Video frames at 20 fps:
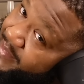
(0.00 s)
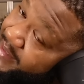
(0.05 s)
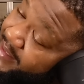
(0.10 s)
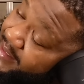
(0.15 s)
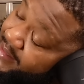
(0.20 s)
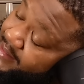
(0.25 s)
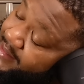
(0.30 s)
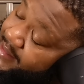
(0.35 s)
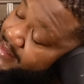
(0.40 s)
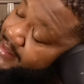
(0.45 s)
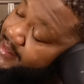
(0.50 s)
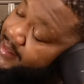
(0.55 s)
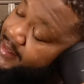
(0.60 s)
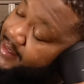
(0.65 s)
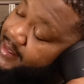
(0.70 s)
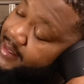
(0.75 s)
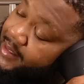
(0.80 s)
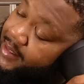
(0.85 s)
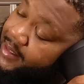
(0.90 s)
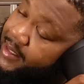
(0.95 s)
because
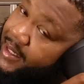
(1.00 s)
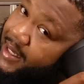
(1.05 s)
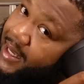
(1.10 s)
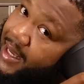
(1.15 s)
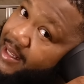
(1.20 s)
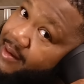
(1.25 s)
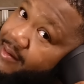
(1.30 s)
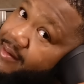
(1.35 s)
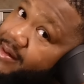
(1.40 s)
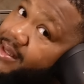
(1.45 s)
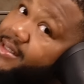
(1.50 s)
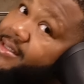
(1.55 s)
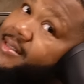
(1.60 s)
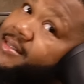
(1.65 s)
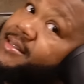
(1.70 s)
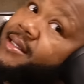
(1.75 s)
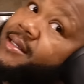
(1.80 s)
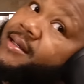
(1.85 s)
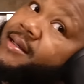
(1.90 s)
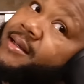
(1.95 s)
I don't like
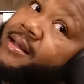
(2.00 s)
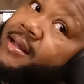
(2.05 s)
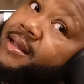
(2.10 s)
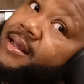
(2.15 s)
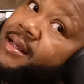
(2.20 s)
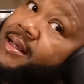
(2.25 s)
stuff.